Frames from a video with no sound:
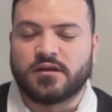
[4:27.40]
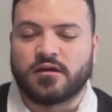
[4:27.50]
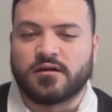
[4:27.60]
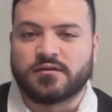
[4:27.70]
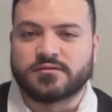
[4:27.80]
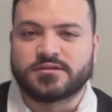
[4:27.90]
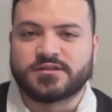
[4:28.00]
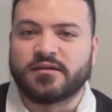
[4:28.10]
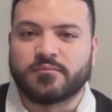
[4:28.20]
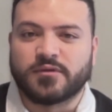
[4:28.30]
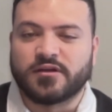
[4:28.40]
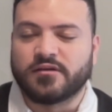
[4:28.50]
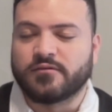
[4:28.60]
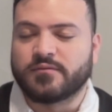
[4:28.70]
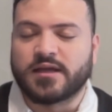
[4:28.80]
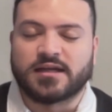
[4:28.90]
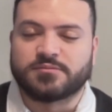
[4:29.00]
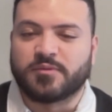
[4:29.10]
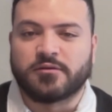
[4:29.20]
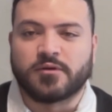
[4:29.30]
uh, state money,
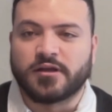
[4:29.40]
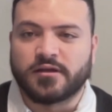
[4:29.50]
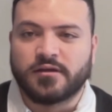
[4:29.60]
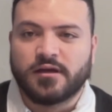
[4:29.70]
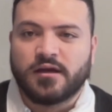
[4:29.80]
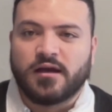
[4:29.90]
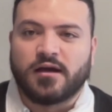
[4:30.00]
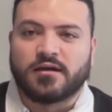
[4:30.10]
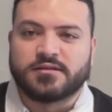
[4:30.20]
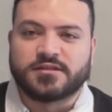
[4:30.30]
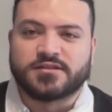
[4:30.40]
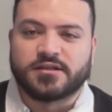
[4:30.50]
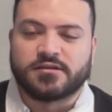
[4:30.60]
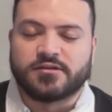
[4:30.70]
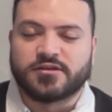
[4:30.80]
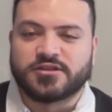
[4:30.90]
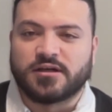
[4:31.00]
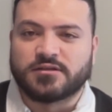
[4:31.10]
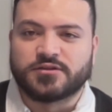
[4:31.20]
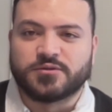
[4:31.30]
taxpayer money uh, to send your
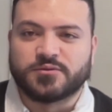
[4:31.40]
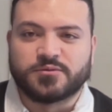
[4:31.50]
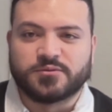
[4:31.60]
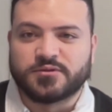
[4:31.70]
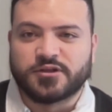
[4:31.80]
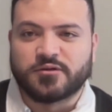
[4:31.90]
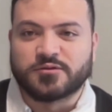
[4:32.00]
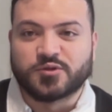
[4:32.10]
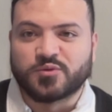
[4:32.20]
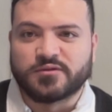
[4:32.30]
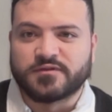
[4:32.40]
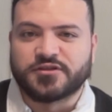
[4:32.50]
child to, you know, a school of your